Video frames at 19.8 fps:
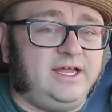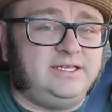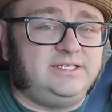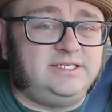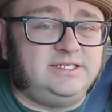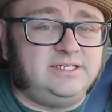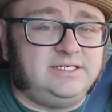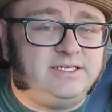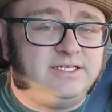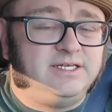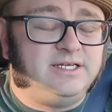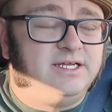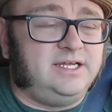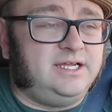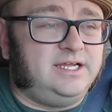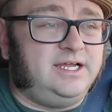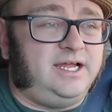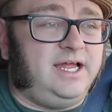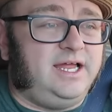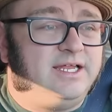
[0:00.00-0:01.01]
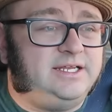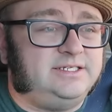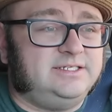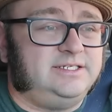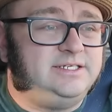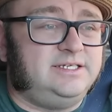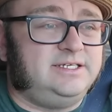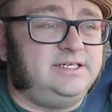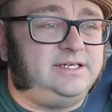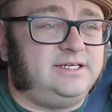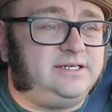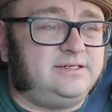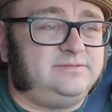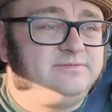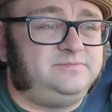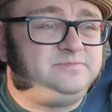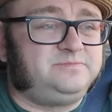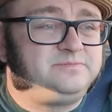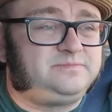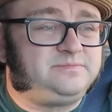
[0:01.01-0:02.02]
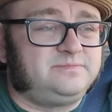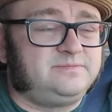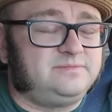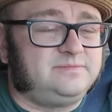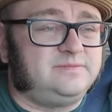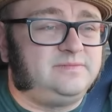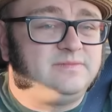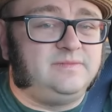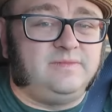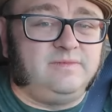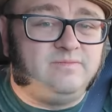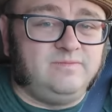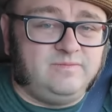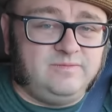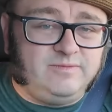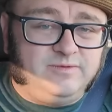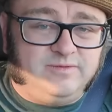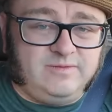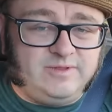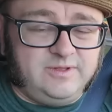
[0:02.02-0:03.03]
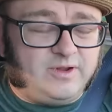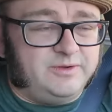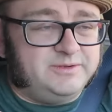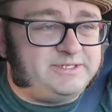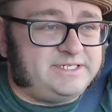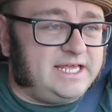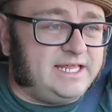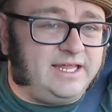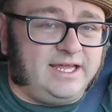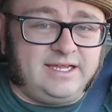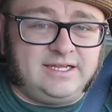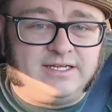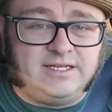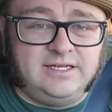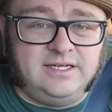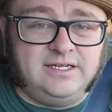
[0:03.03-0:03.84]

and you know, I would say like,